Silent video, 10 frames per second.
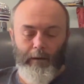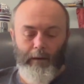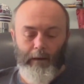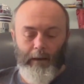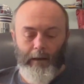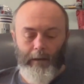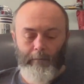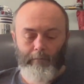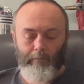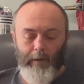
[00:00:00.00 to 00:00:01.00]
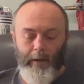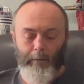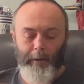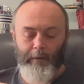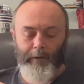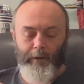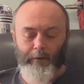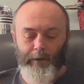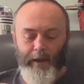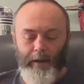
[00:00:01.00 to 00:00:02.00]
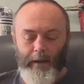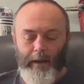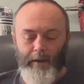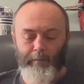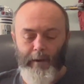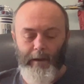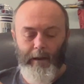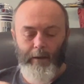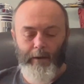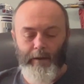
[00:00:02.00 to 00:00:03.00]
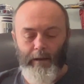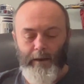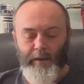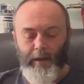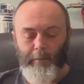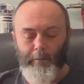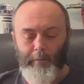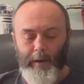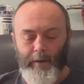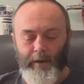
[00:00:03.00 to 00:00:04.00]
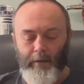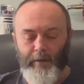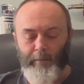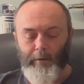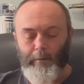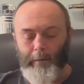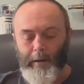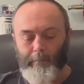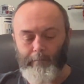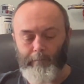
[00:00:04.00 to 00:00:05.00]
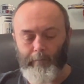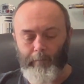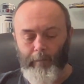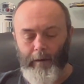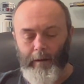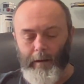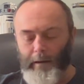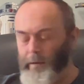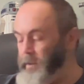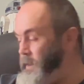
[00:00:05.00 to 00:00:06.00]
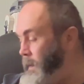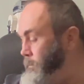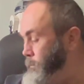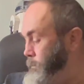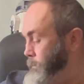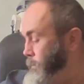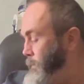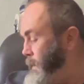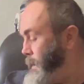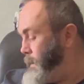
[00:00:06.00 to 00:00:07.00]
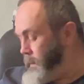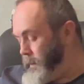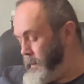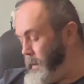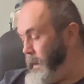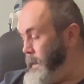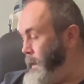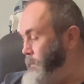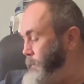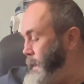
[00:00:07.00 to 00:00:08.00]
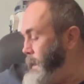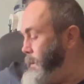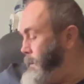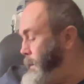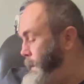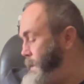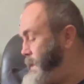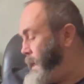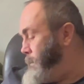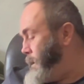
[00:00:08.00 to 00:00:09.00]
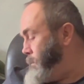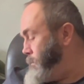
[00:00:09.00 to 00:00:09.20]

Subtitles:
Little bit of a novelty, I guess, being Yoda's lightsaber and being so small, but it's a lovely little lightsaber